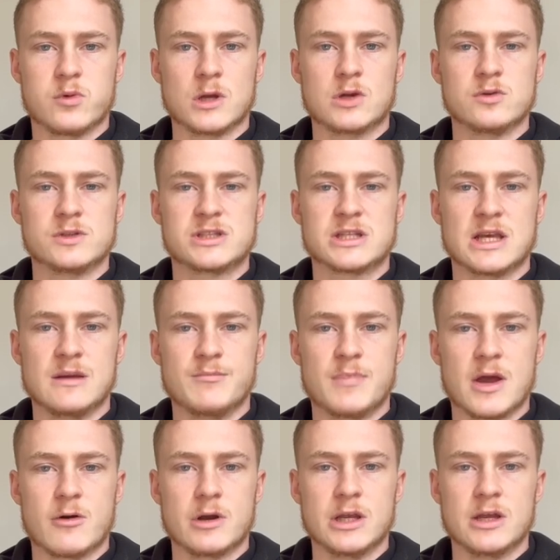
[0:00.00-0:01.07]
We could see
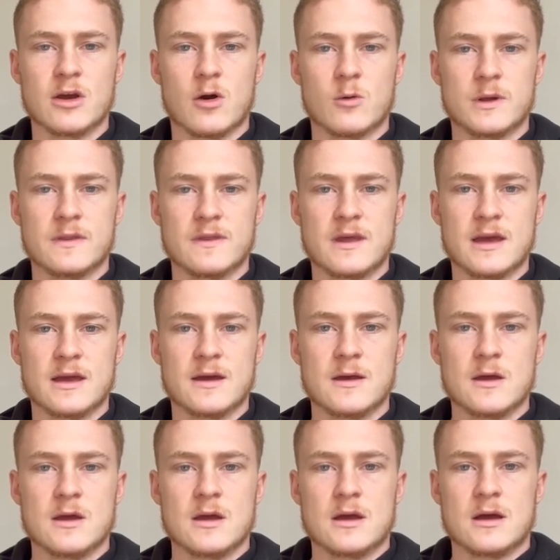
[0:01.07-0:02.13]
Berry go in there
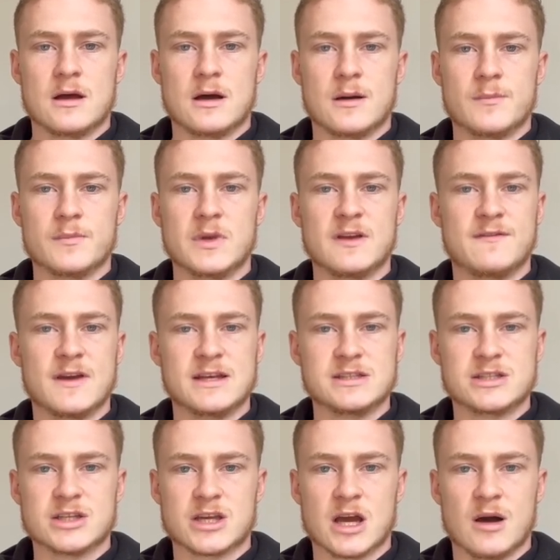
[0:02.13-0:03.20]
if
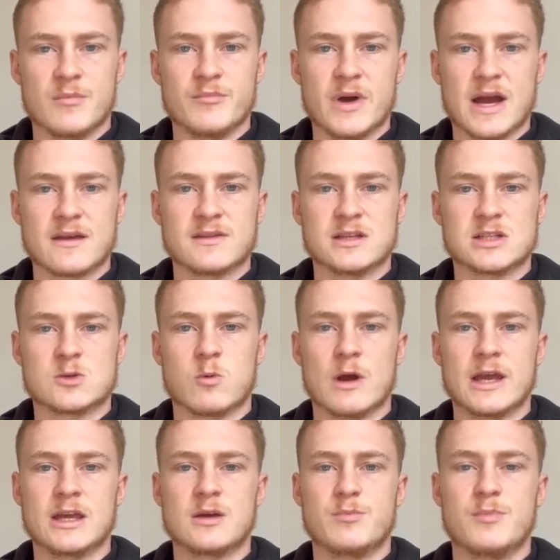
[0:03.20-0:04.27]
he's to come back this
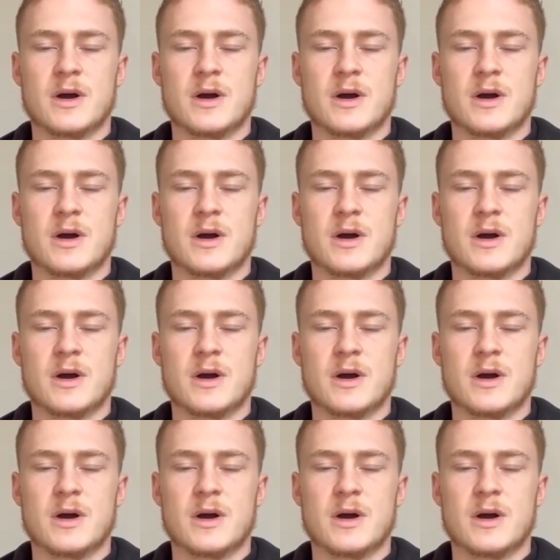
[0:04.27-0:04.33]
week.